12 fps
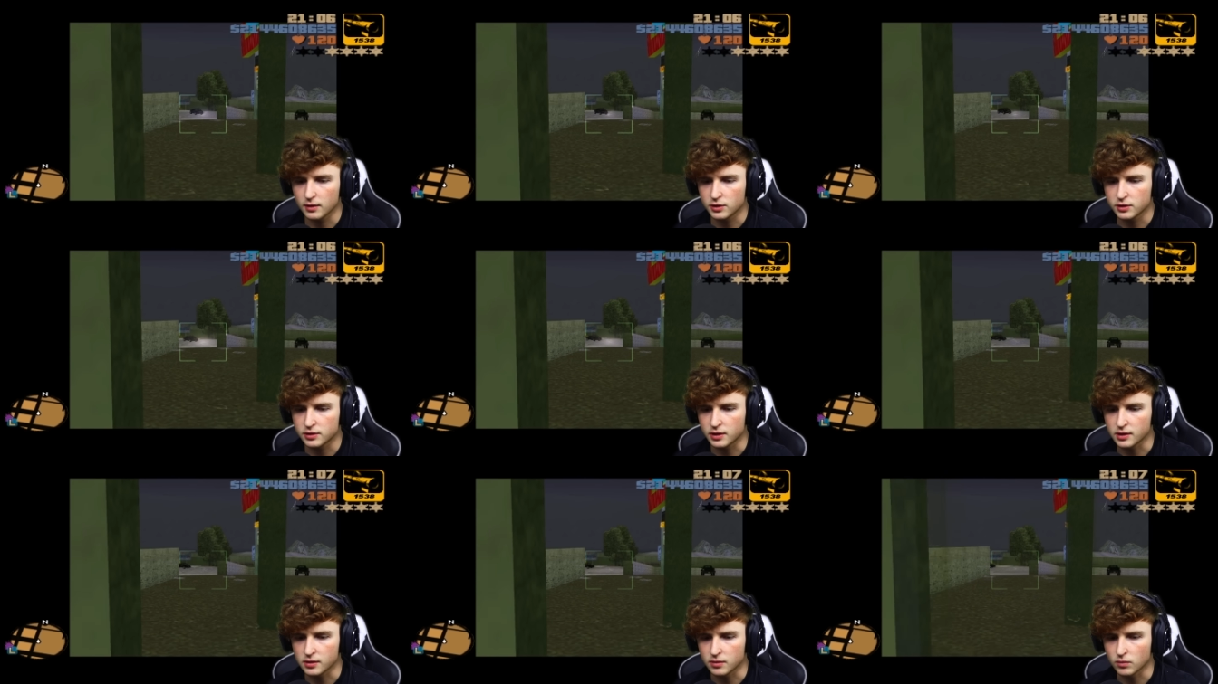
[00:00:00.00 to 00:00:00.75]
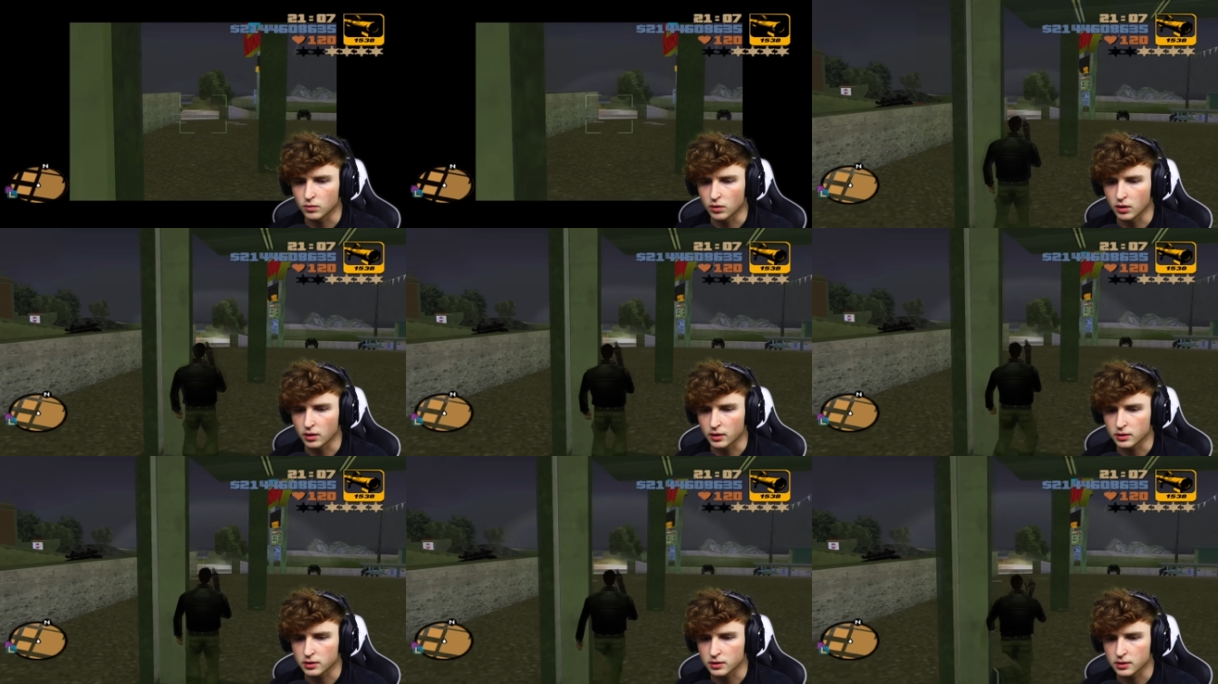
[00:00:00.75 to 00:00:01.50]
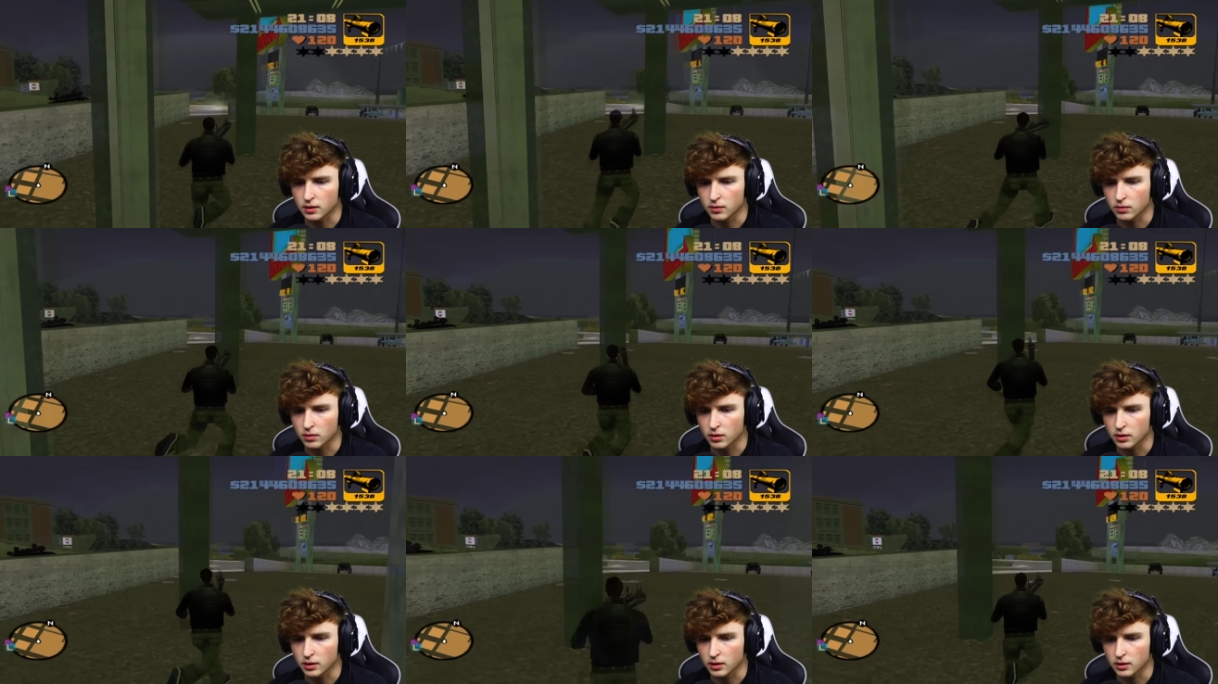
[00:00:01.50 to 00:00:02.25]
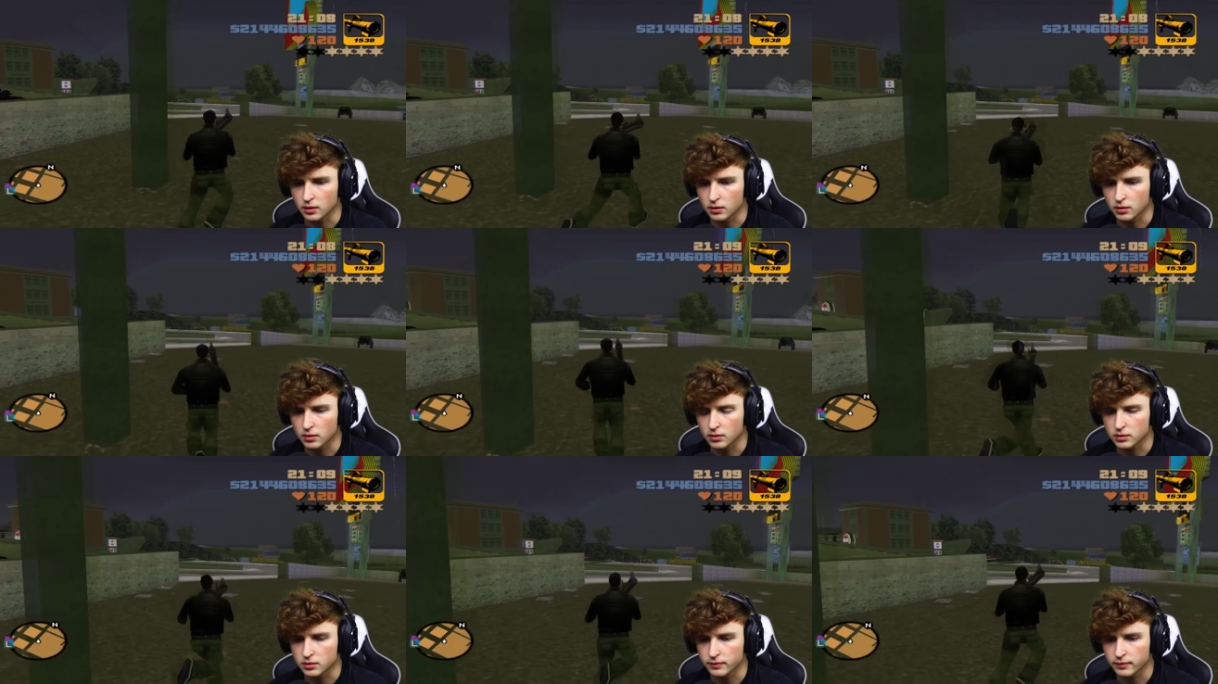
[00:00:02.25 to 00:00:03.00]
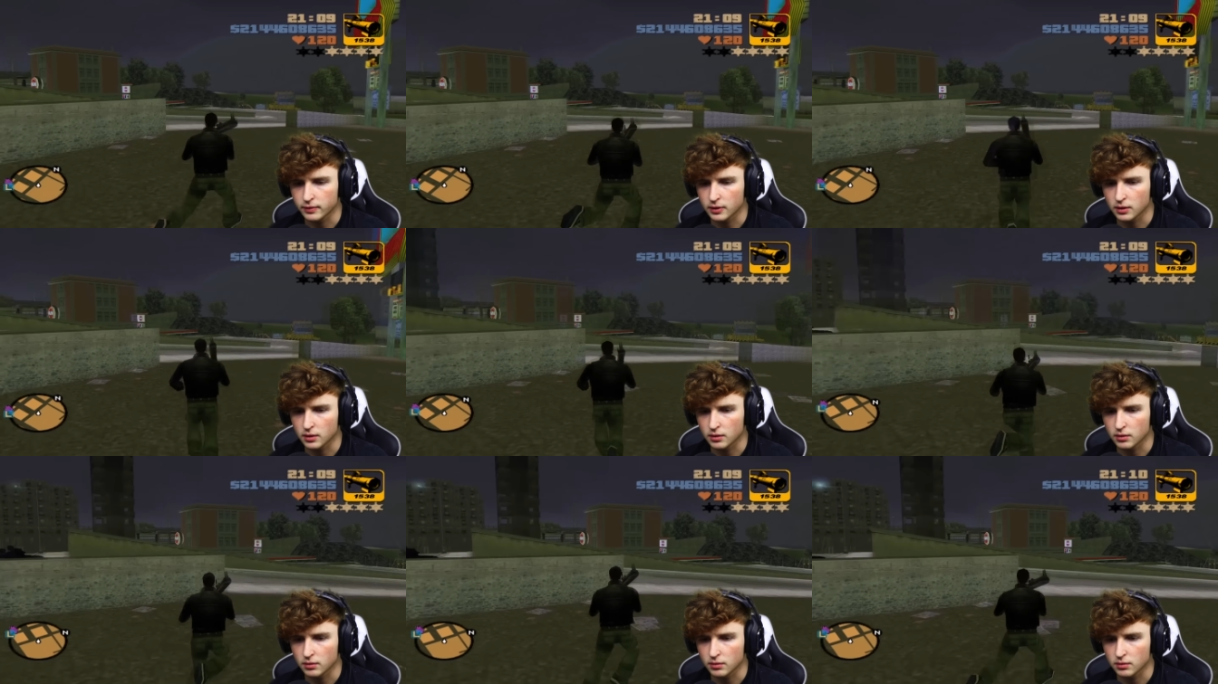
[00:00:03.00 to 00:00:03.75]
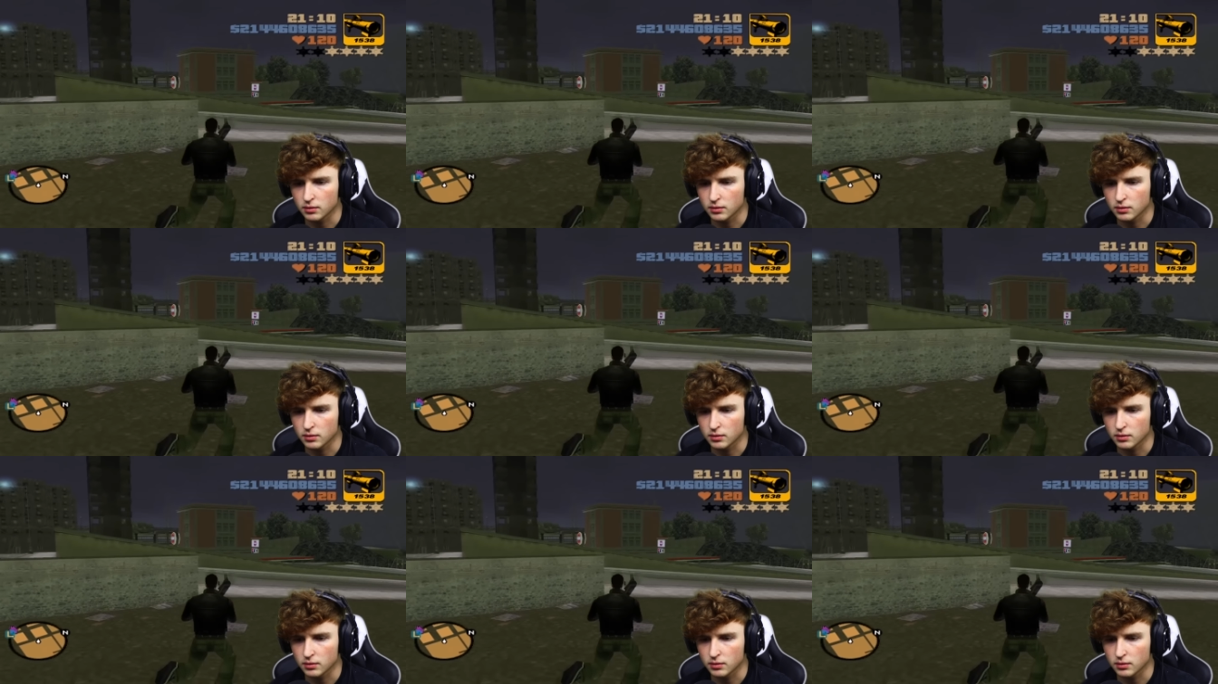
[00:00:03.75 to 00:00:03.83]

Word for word: It just doesn't work. It's just not working, dude. Frick you.